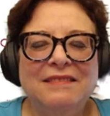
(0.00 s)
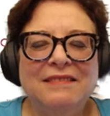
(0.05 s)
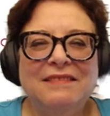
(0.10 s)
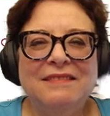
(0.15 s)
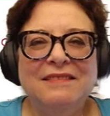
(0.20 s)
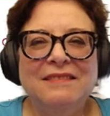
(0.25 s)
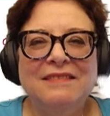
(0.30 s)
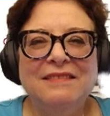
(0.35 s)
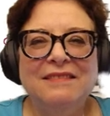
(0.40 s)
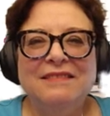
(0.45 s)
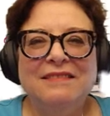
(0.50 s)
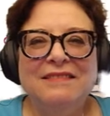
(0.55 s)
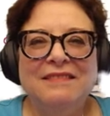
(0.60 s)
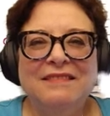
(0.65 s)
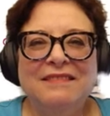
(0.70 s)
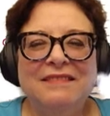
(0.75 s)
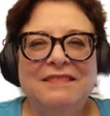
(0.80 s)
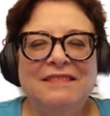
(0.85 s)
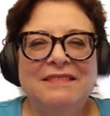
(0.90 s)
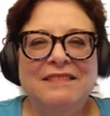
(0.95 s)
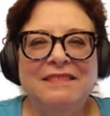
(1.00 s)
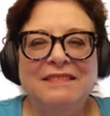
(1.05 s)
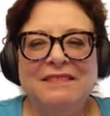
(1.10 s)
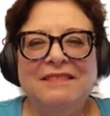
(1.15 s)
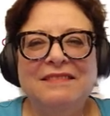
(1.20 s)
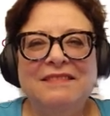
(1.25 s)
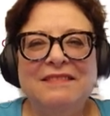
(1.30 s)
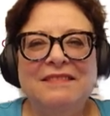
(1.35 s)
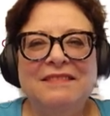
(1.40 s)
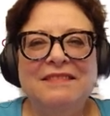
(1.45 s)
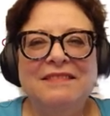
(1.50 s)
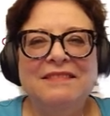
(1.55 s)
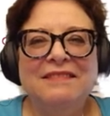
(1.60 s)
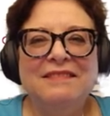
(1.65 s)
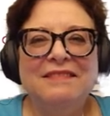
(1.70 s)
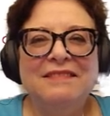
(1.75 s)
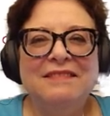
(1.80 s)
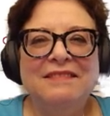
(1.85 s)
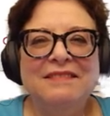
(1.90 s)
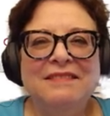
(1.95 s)

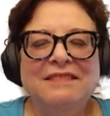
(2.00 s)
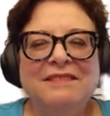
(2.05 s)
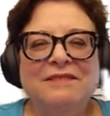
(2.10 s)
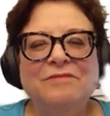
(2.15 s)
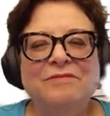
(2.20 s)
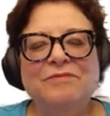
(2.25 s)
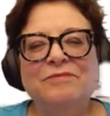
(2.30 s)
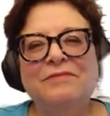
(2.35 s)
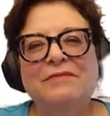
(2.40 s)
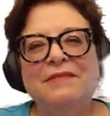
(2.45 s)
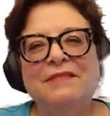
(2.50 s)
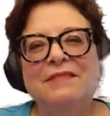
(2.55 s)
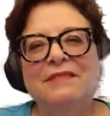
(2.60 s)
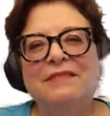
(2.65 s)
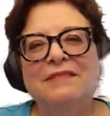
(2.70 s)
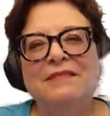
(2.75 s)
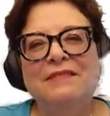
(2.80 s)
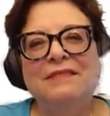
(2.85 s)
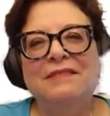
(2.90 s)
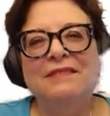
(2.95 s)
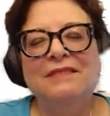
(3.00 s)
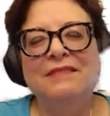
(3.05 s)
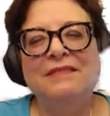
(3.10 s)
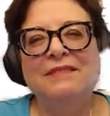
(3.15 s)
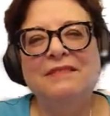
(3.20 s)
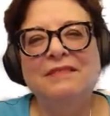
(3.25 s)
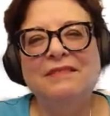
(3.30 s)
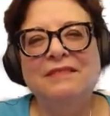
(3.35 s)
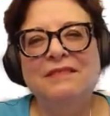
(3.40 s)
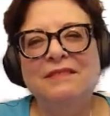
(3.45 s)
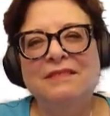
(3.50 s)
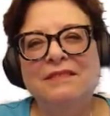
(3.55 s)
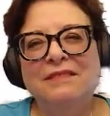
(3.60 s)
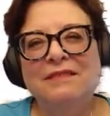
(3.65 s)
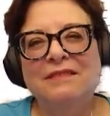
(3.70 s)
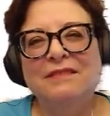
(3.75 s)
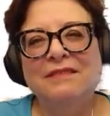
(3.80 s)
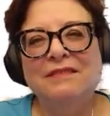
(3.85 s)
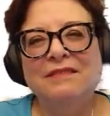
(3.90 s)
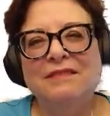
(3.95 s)

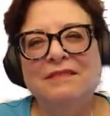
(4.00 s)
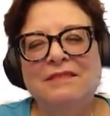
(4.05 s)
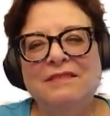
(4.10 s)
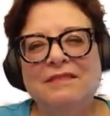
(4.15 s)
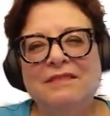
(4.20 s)
(silent)